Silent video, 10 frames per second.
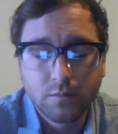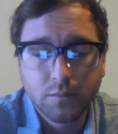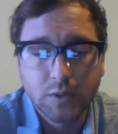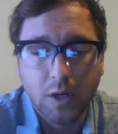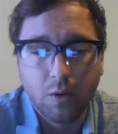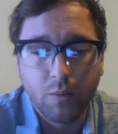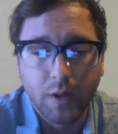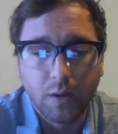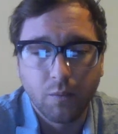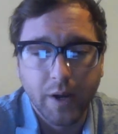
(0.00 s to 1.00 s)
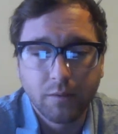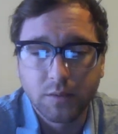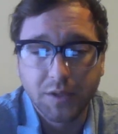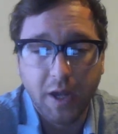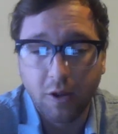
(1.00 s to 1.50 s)
so we
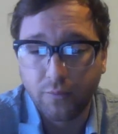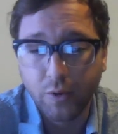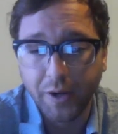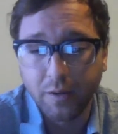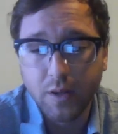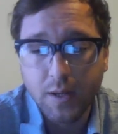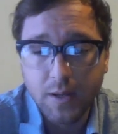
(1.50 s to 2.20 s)
went to California.